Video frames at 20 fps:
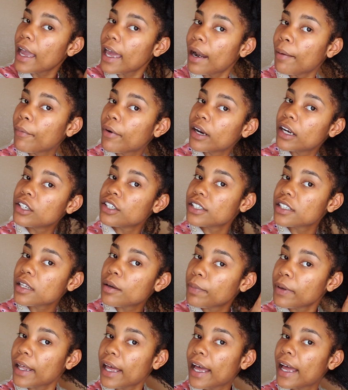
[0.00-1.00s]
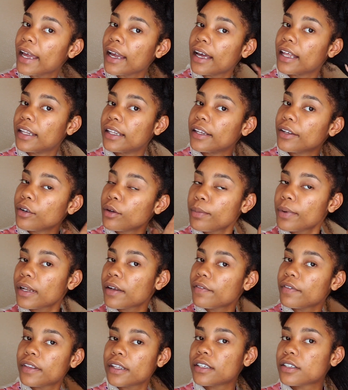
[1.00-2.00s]
And I'm gonna just apply a little bit
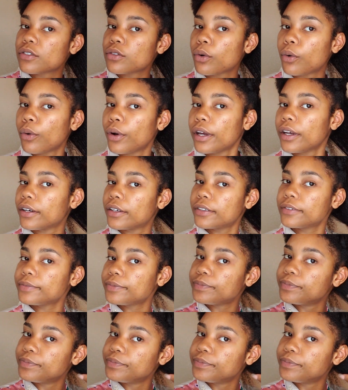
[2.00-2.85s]
of this oil.